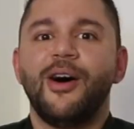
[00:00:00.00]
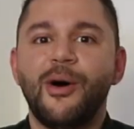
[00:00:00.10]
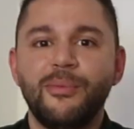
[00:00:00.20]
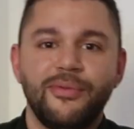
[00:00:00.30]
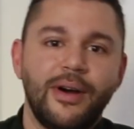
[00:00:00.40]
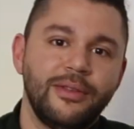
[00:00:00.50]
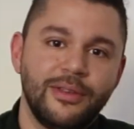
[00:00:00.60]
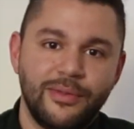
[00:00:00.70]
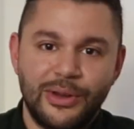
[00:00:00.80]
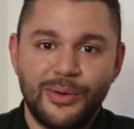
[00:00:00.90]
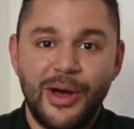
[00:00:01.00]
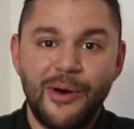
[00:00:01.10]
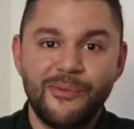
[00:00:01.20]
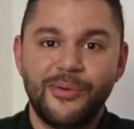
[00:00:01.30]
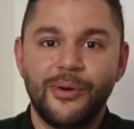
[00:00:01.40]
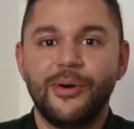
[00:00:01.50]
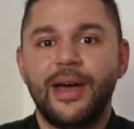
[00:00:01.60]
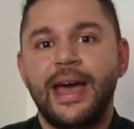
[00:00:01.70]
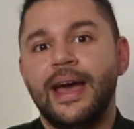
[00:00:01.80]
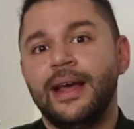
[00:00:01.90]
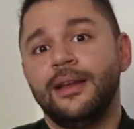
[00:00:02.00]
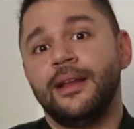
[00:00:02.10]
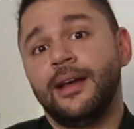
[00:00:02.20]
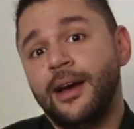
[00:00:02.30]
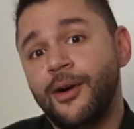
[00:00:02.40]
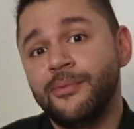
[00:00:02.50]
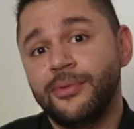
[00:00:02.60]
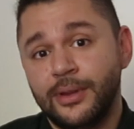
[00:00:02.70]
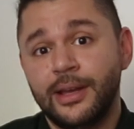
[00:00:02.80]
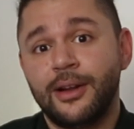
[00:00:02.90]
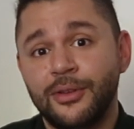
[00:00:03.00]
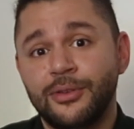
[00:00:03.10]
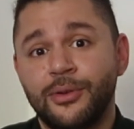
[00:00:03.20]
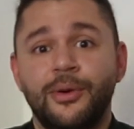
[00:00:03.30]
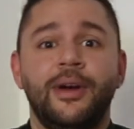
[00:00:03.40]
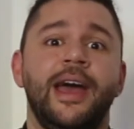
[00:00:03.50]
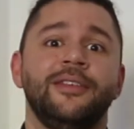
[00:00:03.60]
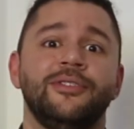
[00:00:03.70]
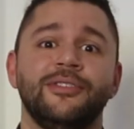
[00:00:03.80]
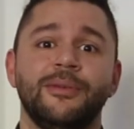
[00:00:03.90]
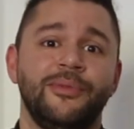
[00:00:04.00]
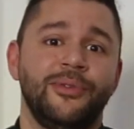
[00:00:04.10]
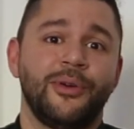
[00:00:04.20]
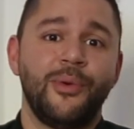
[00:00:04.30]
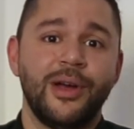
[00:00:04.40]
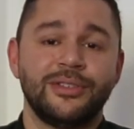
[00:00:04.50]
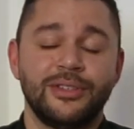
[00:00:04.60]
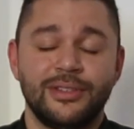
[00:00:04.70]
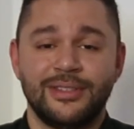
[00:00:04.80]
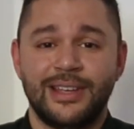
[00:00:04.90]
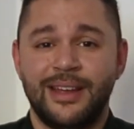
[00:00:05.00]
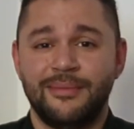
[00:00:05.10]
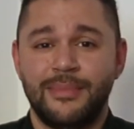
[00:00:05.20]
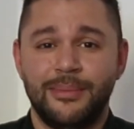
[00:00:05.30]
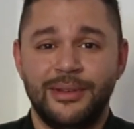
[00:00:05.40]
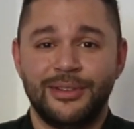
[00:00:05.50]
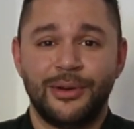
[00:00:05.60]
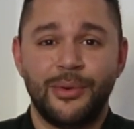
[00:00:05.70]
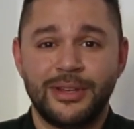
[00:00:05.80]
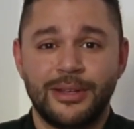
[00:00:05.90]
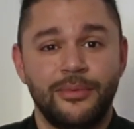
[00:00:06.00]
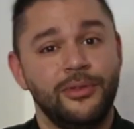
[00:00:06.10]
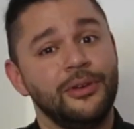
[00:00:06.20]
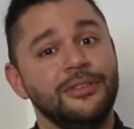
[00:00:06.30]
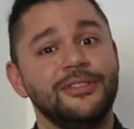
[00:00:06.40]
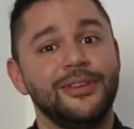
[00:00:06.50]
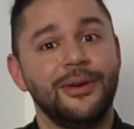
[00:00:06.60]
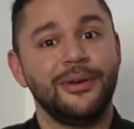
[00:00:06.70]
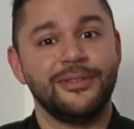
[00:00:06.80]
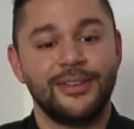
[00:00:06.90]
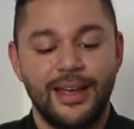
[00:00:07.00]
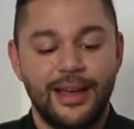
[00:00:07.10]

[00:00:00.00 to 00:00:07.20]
Hope you found this video helpful, and hopefully it also answered some of your questions and maybe took away some of your concerns